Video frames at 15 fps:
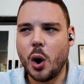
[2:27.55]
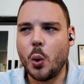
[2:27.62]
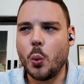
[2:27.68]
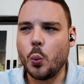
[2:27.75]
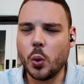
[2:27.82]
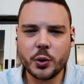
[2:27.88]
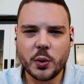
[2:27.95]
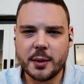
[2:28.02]

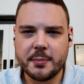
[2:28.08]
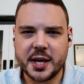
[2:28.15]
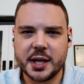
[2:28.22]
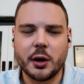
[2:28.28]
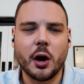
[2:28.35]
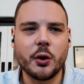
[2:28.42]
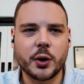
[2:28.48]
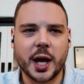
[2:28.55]
What do I mean?
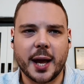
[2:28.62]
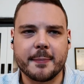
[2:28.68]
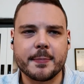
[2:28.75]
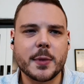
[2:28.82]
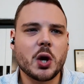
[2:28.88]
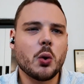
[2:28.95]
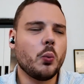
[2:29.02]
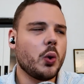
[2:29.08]
Okay,
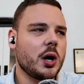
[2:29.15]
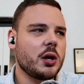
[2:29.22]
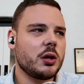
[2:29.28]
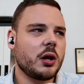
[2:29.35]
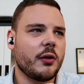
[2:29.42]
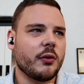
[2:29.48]
well,